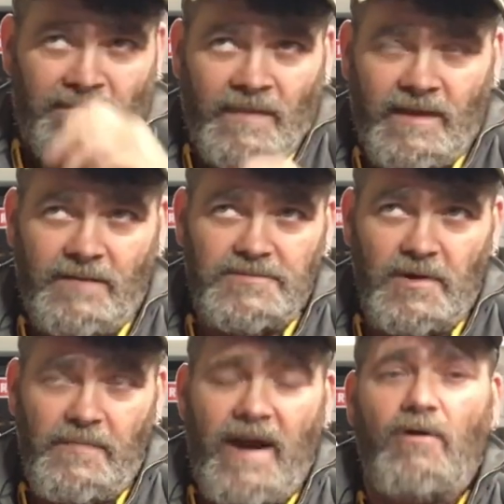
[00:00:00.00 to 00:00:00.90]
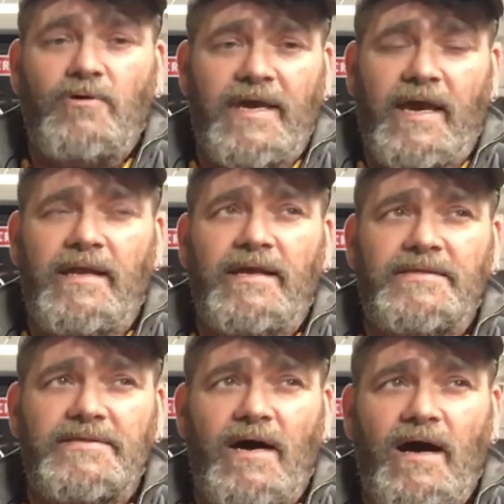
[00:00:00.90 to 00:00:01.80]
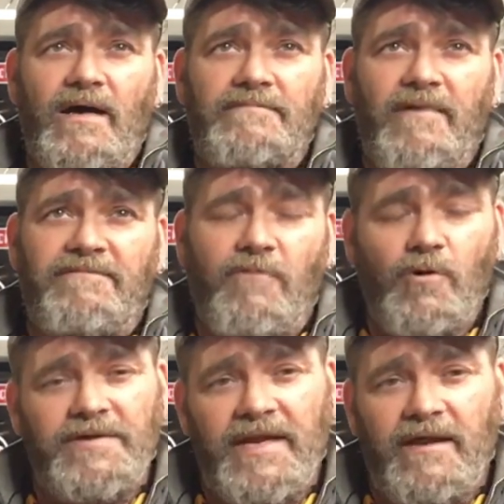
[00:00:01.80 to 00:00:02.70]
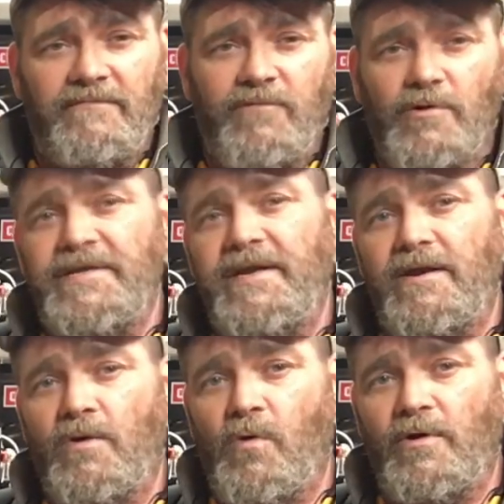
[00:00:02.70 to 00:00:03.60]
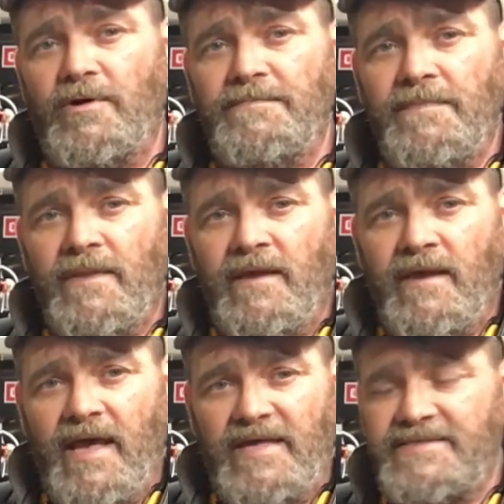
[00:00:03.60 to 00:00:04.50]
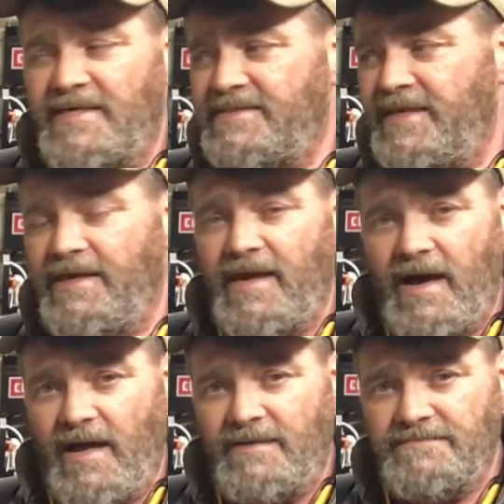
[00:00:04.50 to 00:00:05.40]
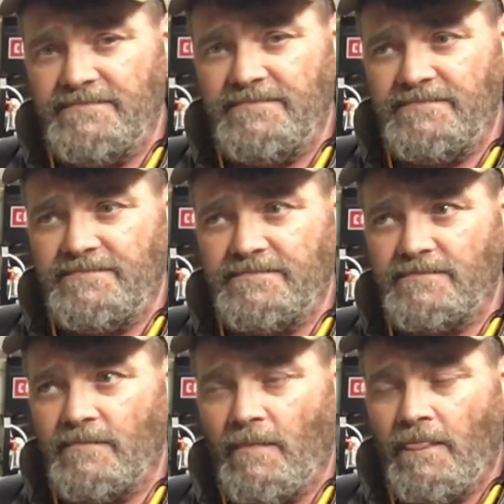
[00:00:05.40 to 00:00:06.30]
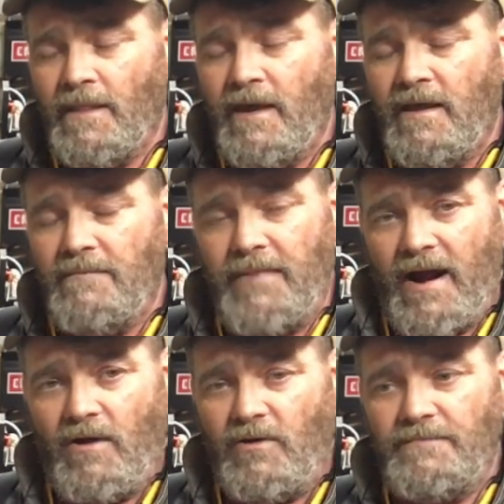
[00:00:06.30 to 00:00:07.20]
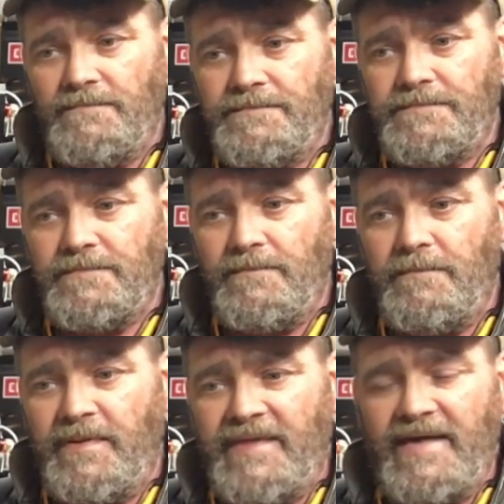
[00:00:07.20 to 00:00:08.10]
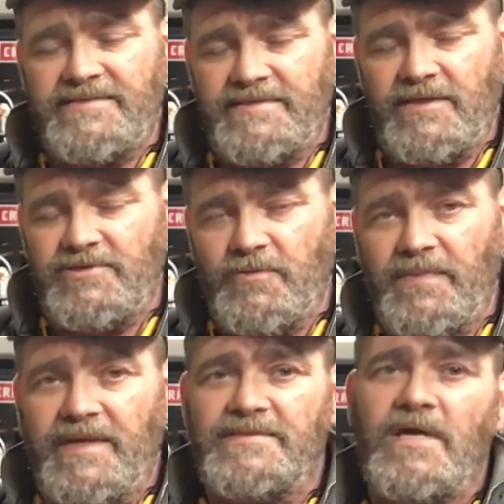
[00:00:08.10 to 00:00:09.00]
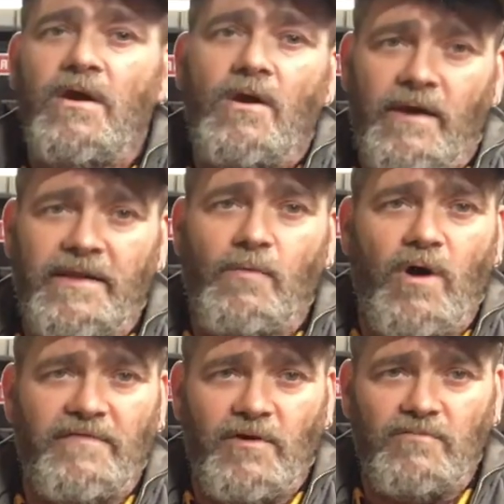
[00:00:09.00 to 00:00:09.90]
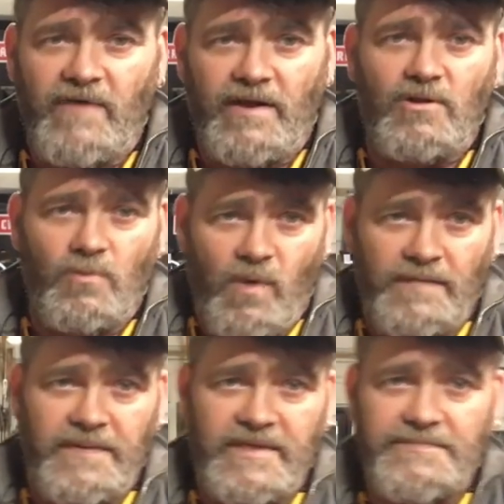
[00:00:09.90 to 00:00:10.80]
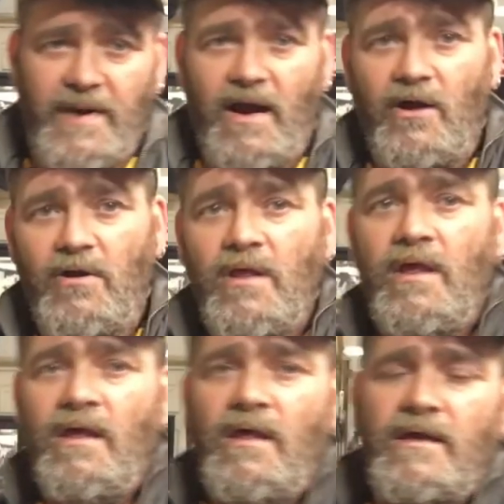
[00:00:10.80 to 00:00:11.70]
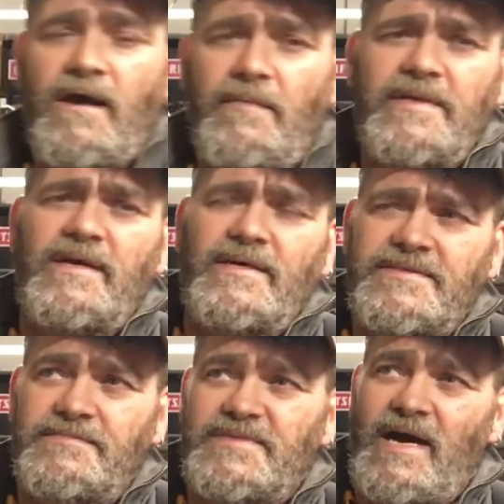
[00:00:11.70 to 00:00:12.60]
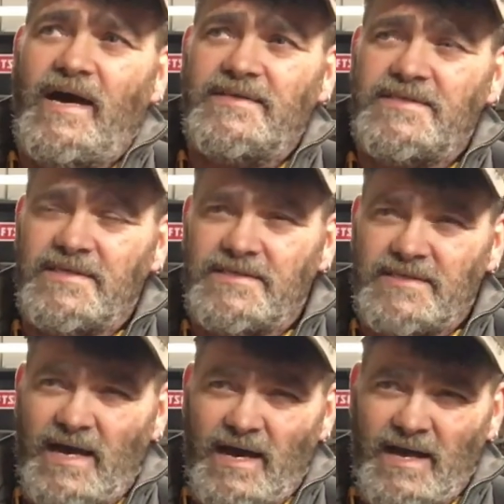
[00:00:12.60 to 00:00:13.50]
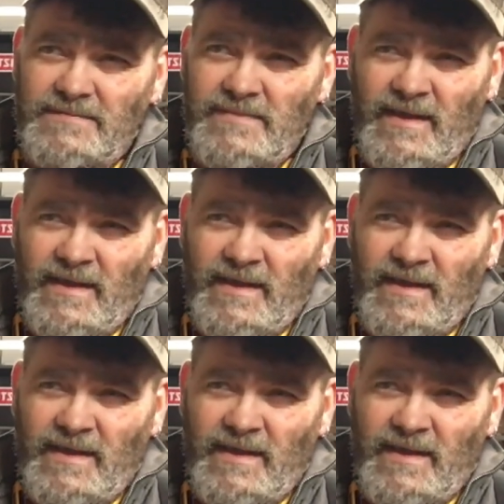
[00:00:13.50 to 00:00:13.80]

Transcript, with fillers: it comes with a barrel kit. It's a, uh, a 14, 14 and a quarter SSD uh, barrel, but that's the two piece. And then we'll have the regular one piece barrel Coming custom size is, uh, I